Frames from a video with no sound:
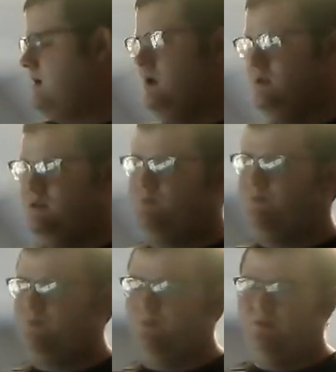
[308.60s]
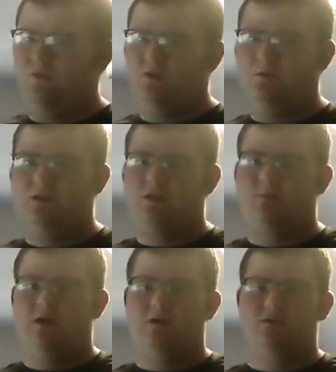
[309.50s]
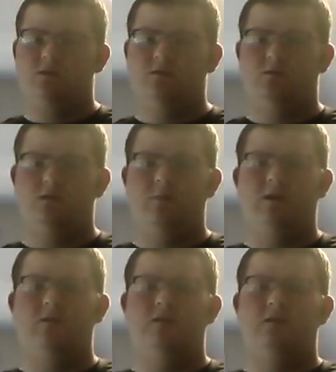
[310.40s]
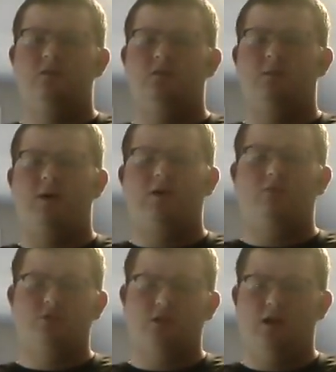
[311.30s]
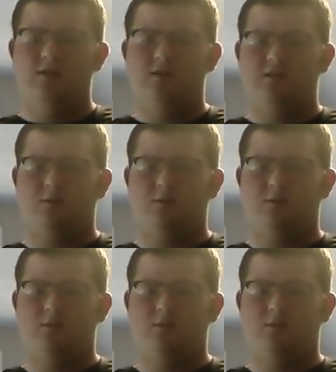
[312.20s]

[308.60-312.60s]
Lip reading: It's preferably comparing to the Micro Shots